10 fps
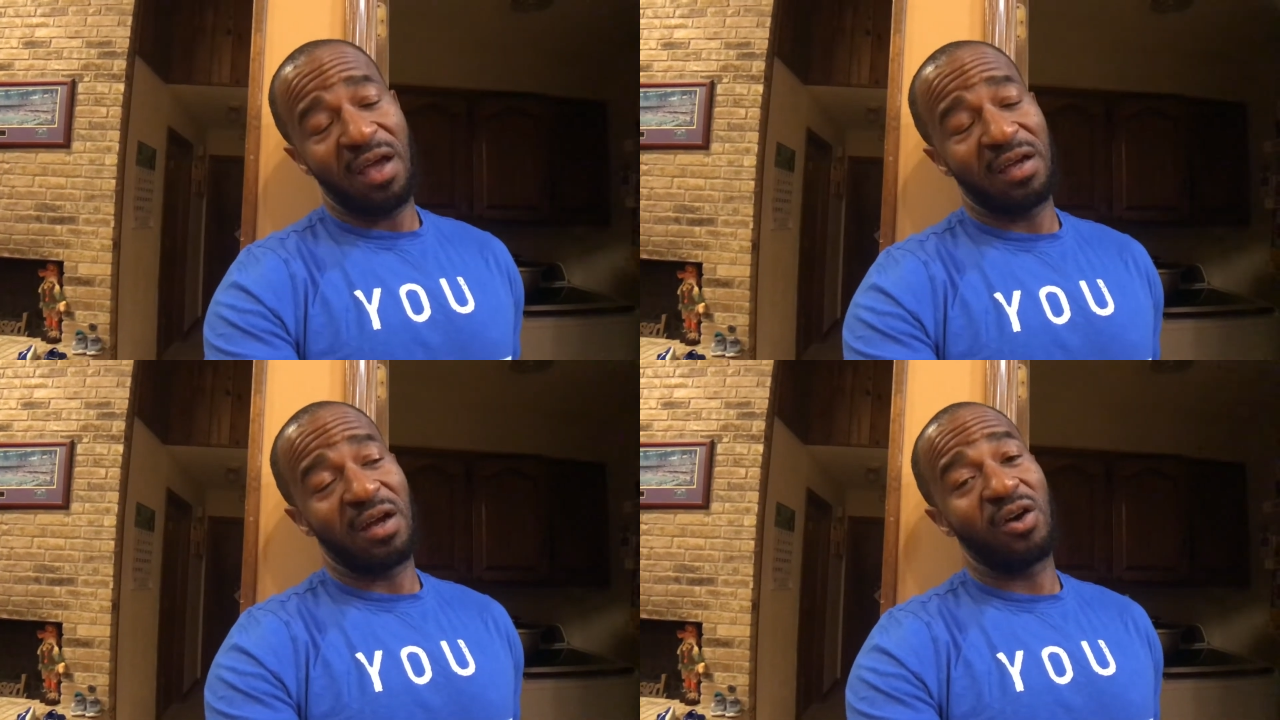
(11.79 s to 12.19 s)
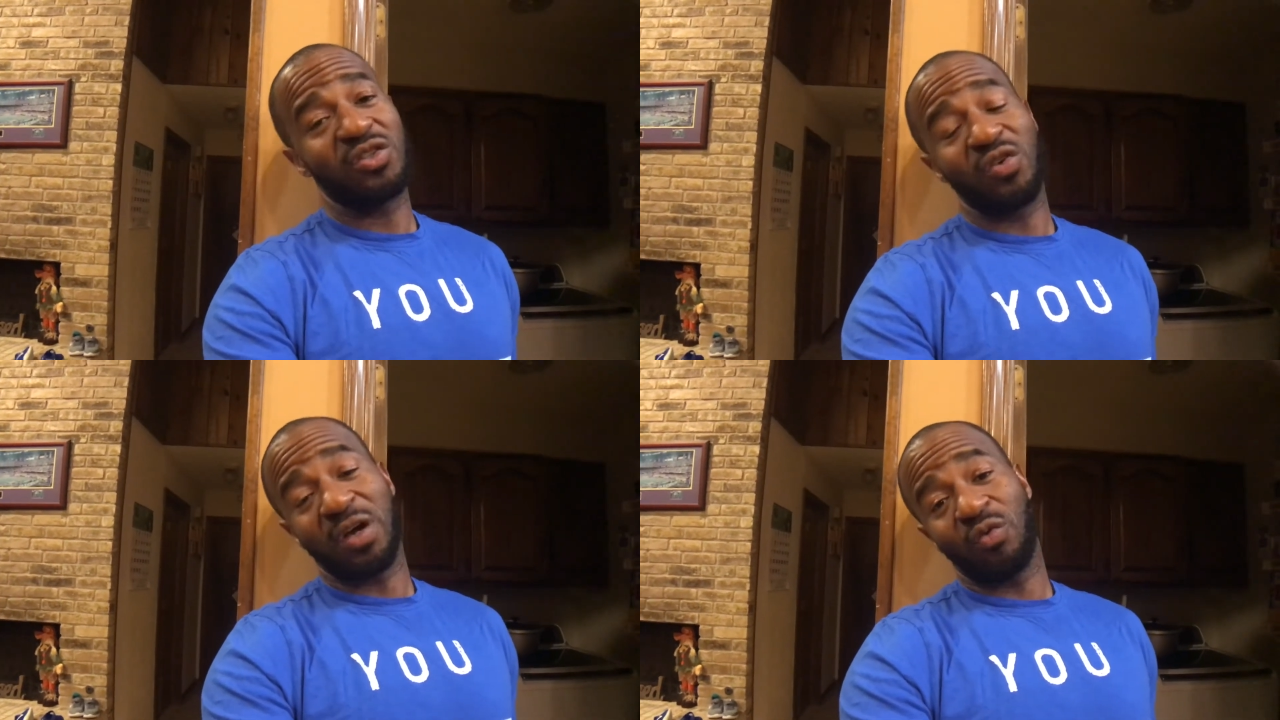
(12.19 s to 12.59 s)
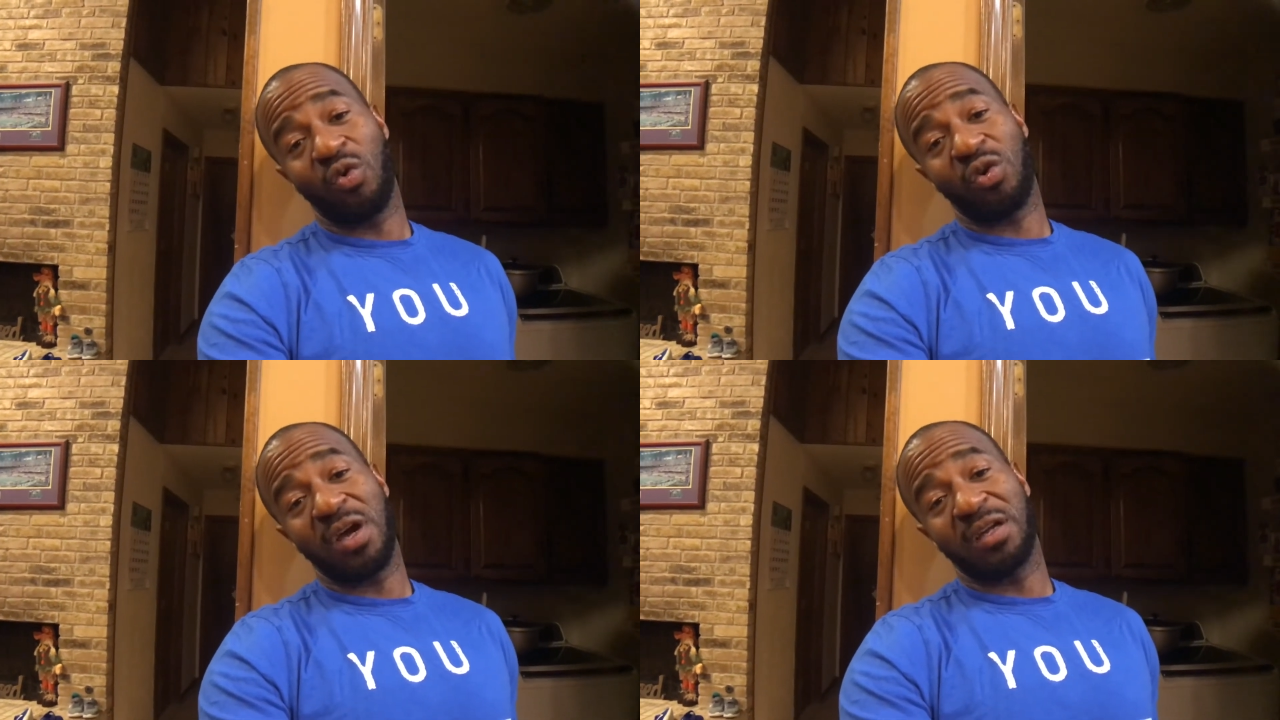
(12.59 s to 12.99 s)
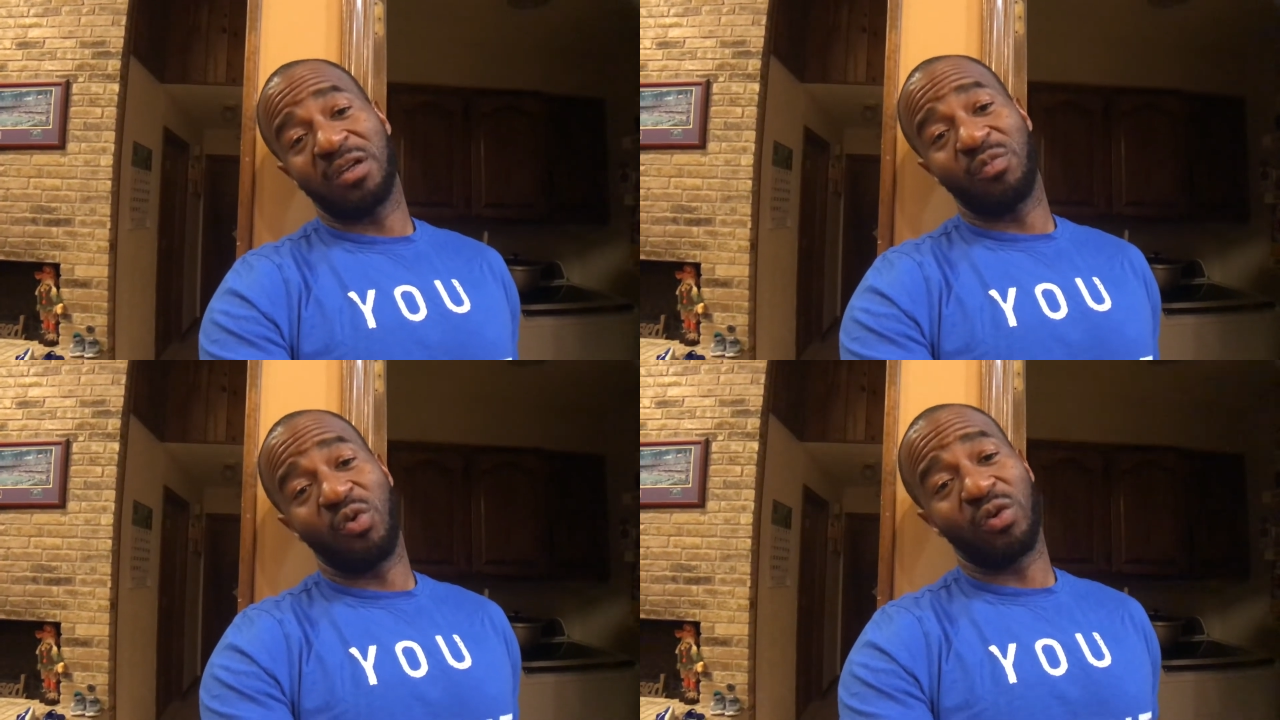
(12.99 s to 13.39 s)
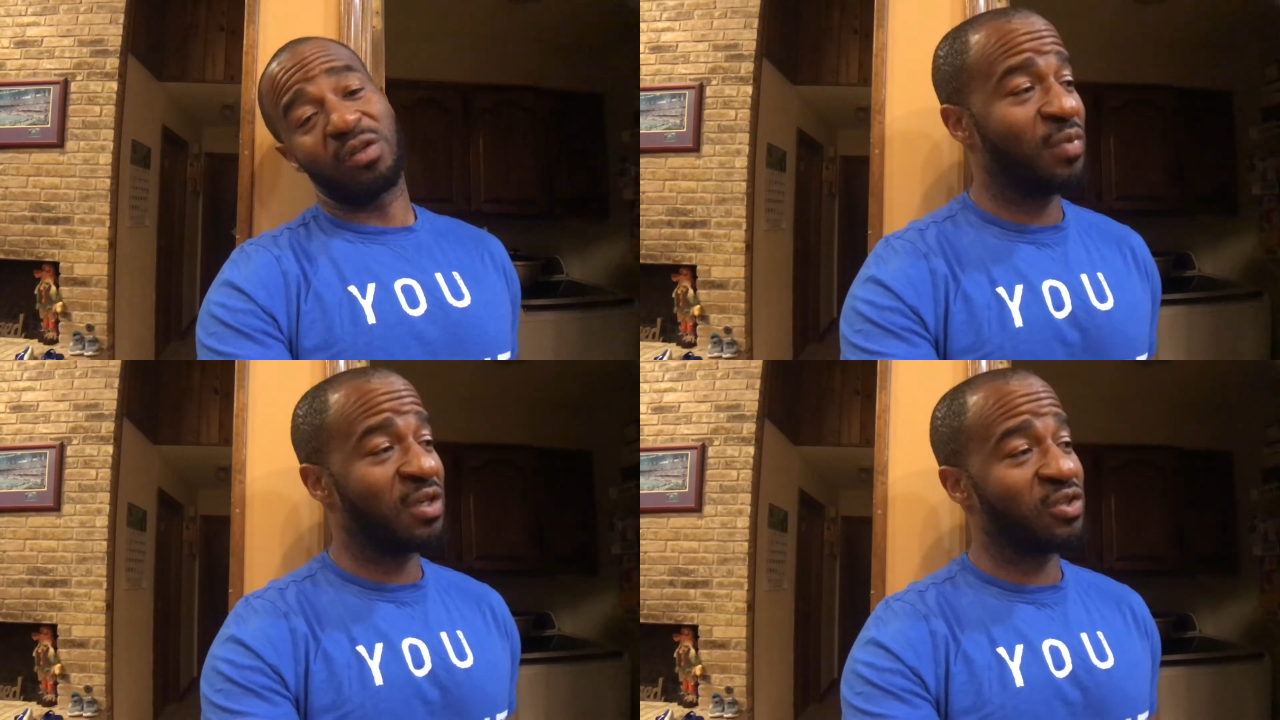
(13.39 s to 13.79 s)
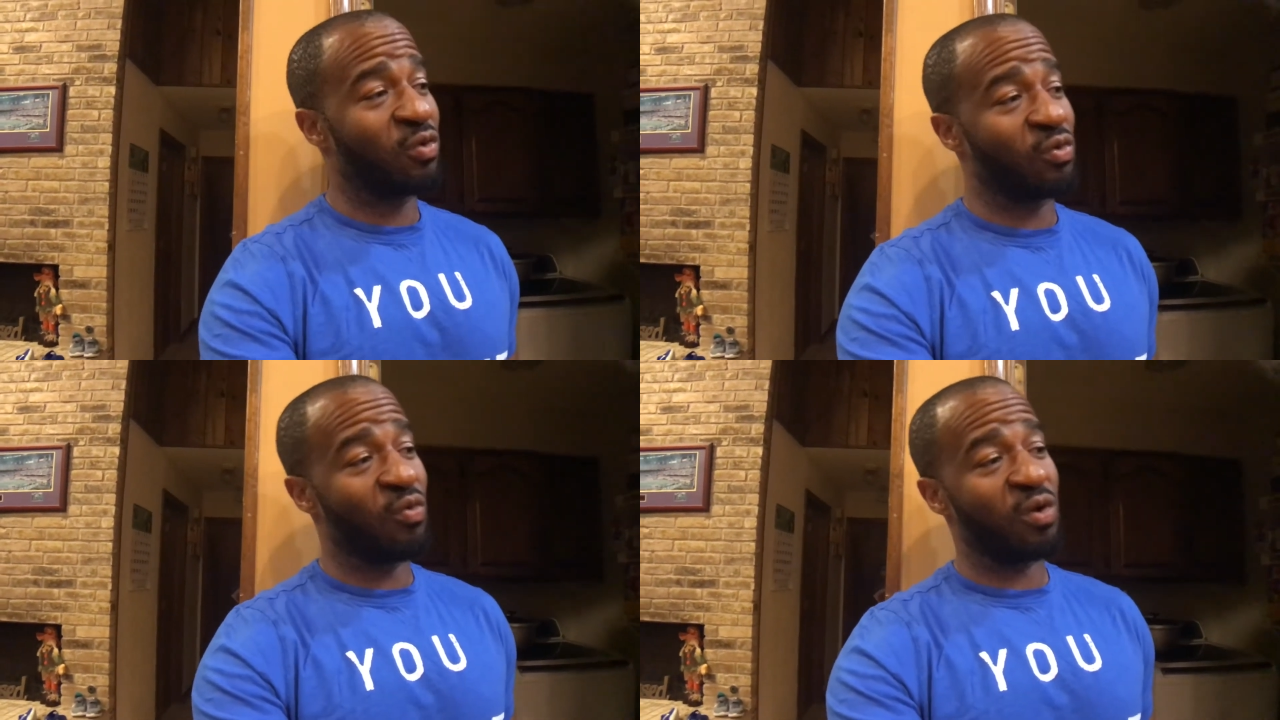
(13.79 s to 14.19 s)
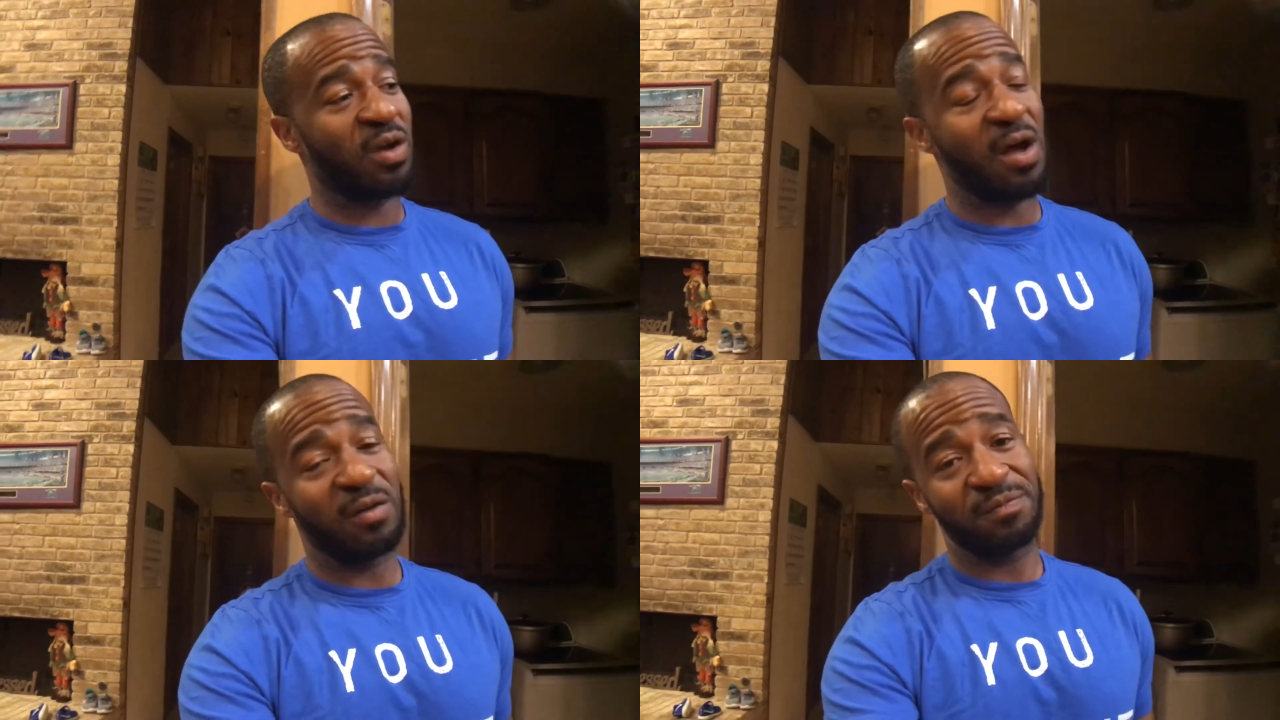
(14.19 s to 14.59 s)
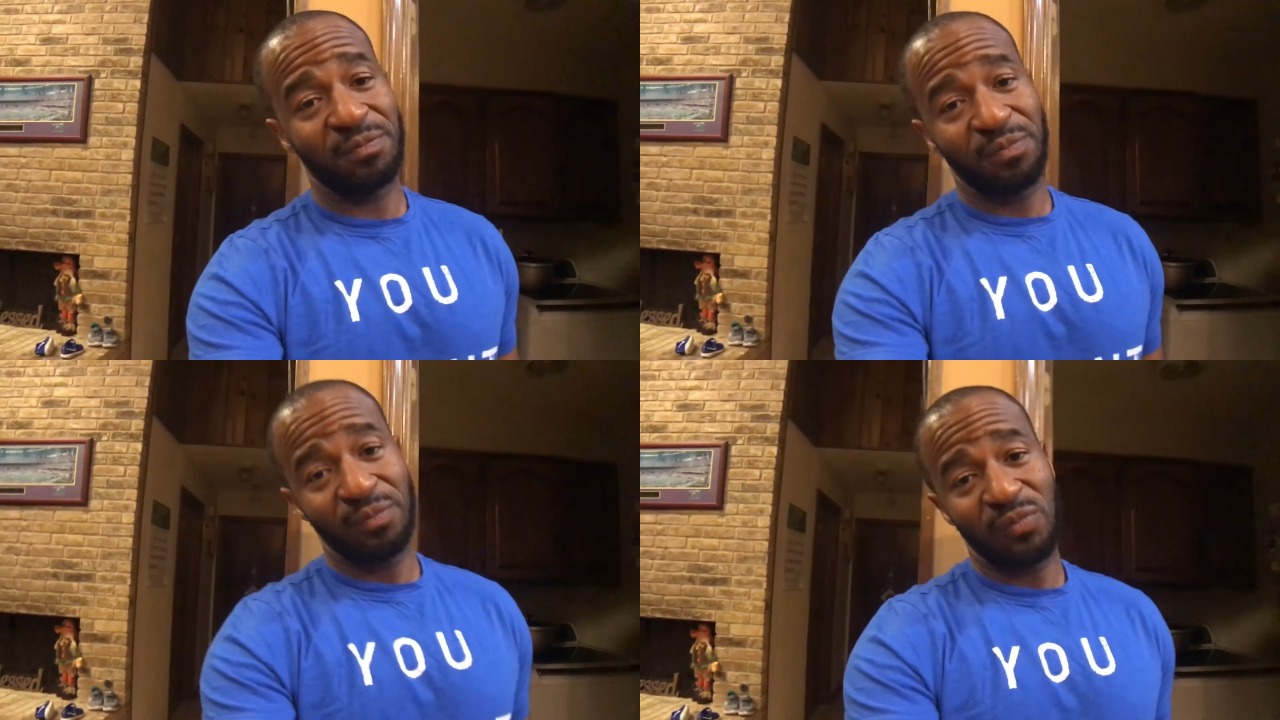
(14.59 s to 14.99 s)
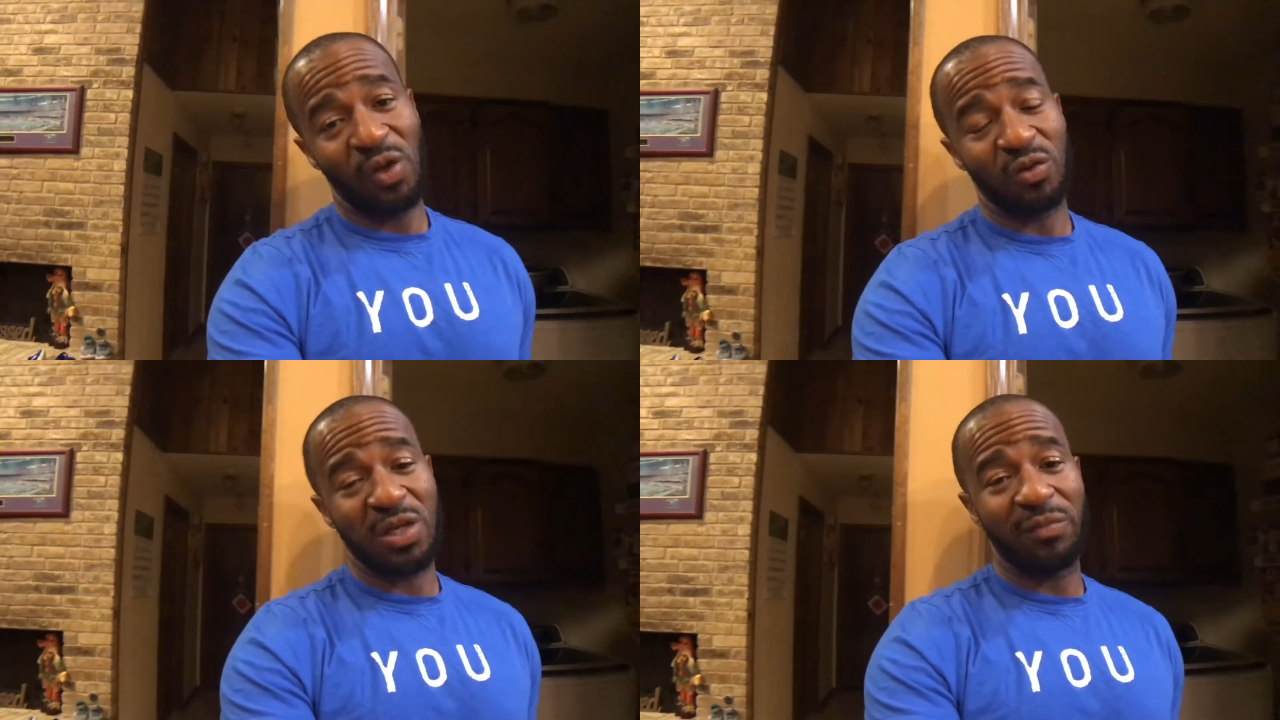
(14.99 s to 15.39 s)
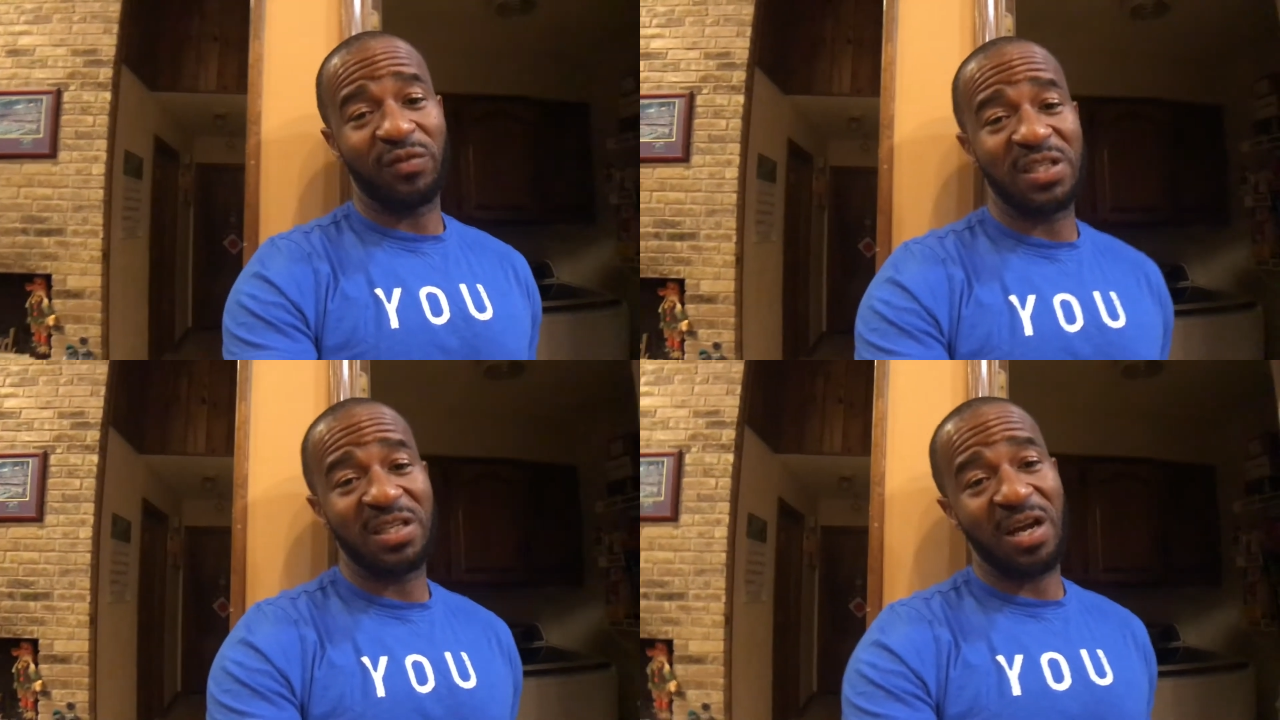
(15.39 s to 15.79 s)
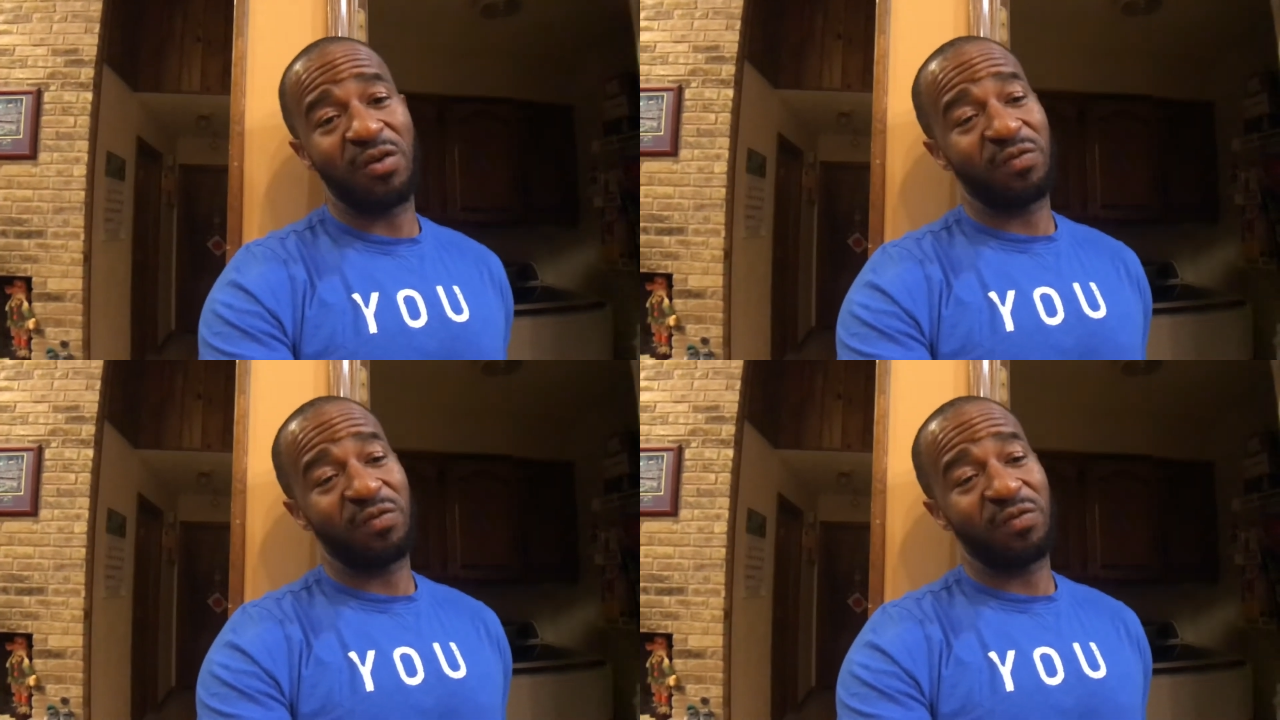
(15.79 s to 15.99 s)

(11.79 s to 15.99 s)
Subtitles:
and I also got a workout in the morning, big shoulder workout on top of a 10-hour